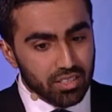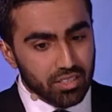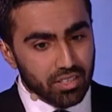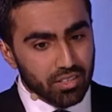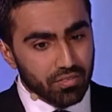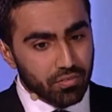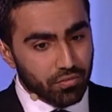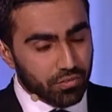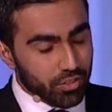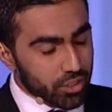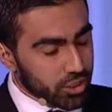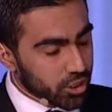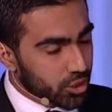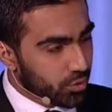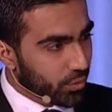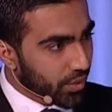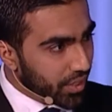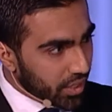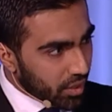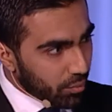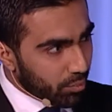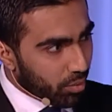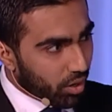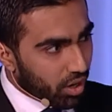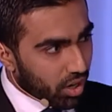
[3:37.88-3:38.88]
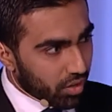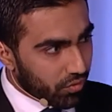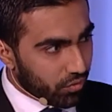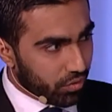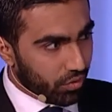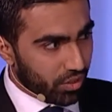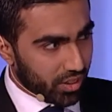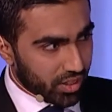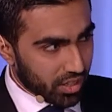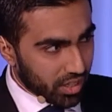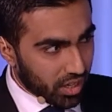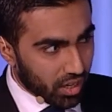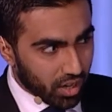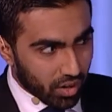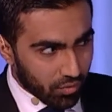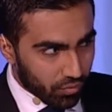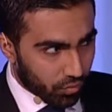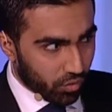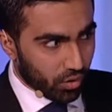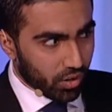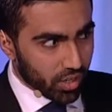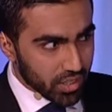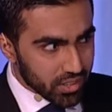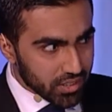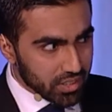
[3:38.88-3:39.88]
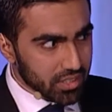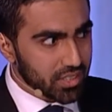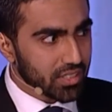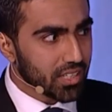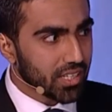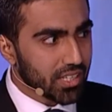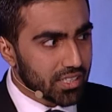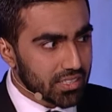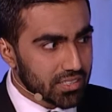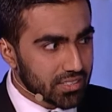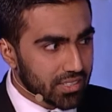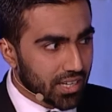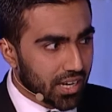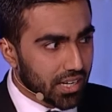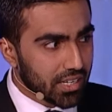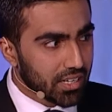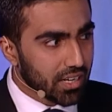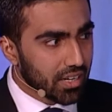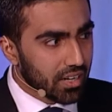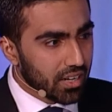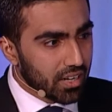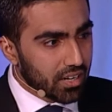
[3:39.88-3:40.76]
the frustrating part for us is that